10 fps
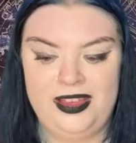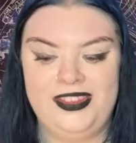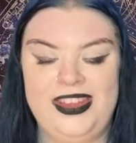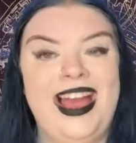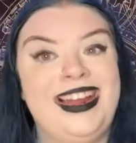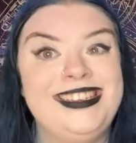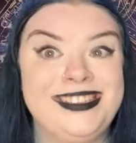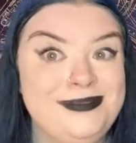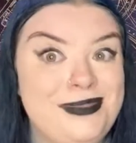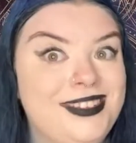the
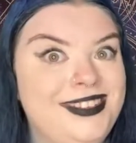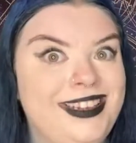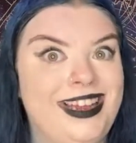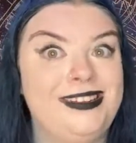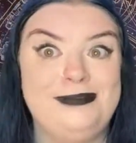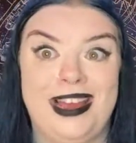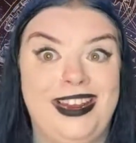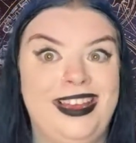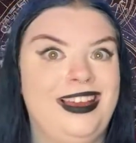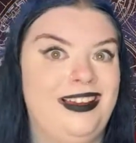Alice in Wonderland
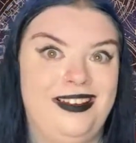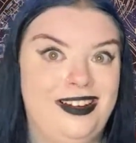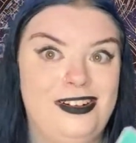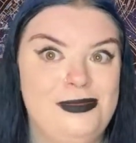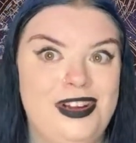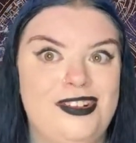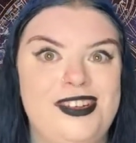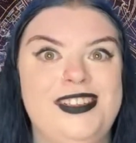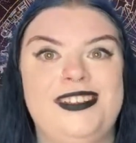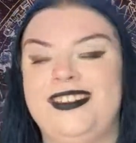palette. Oh my
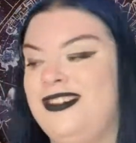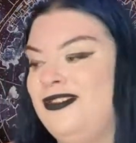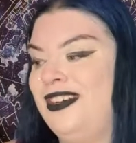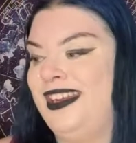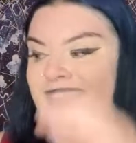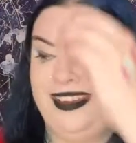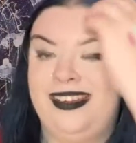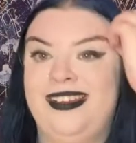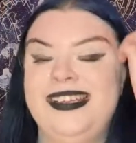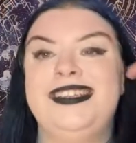God, Courtney,
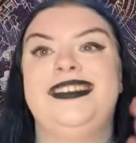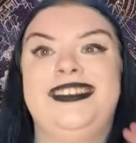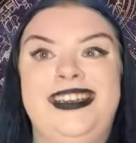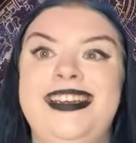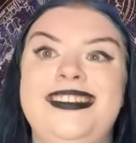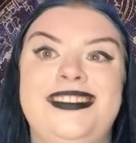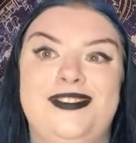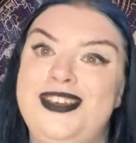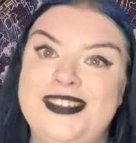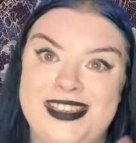Shanice,
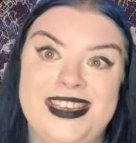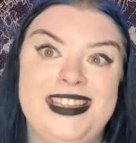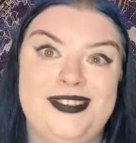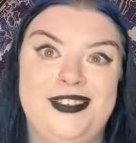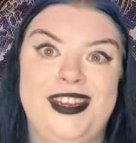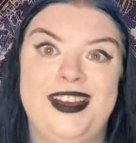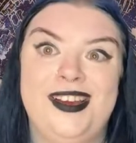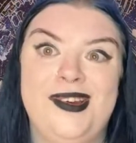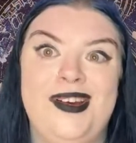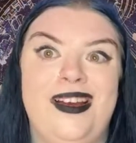if you see this
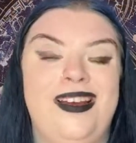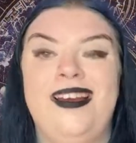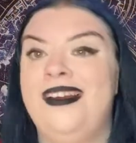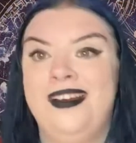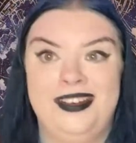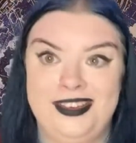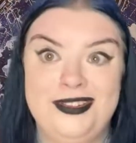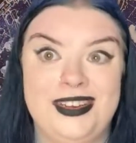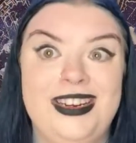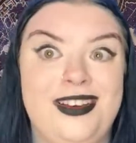video,
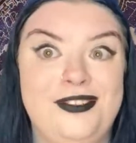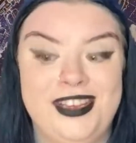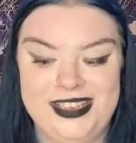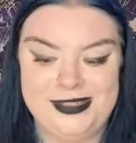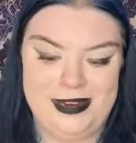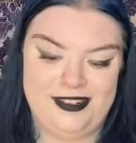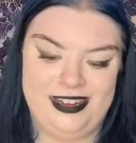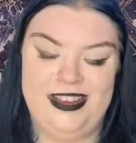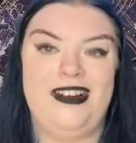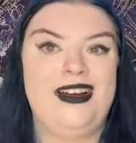you're gonna love these.
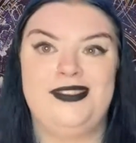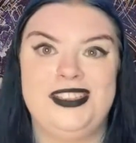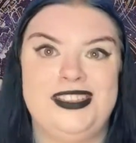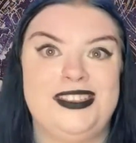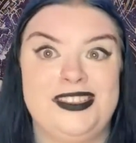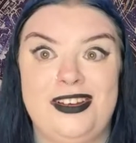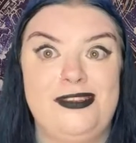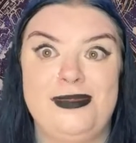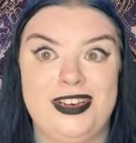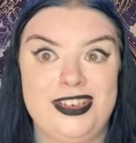Apparently, I've seen
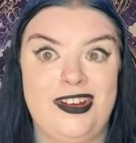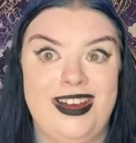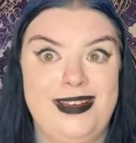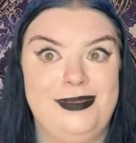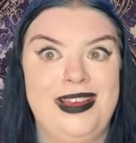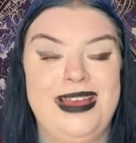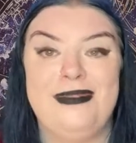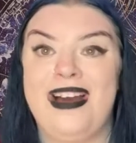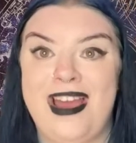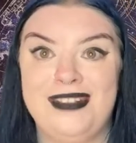so much hype,
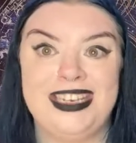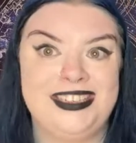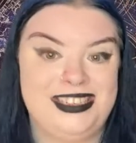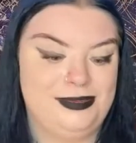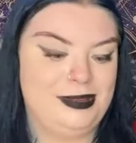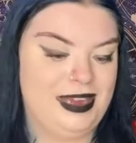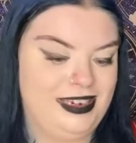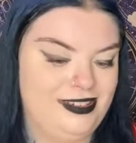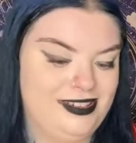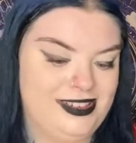but I haven't actually seen what the
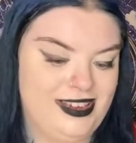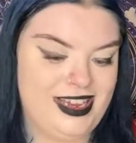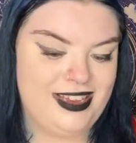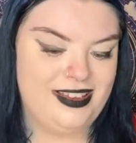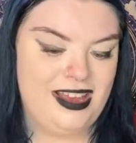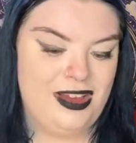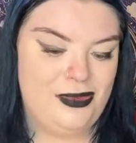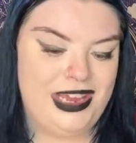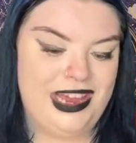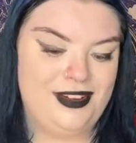palette looks like.
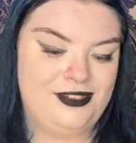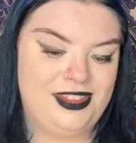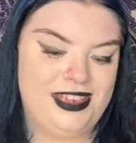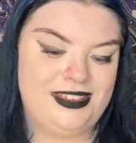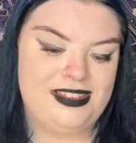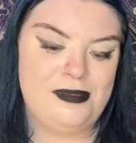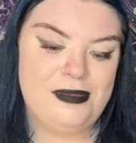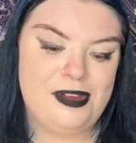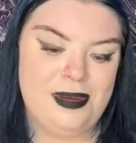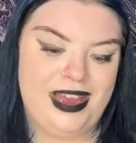We have the
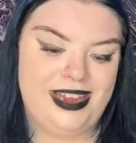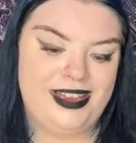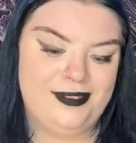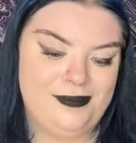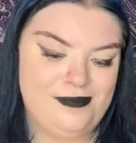Dumbo palette,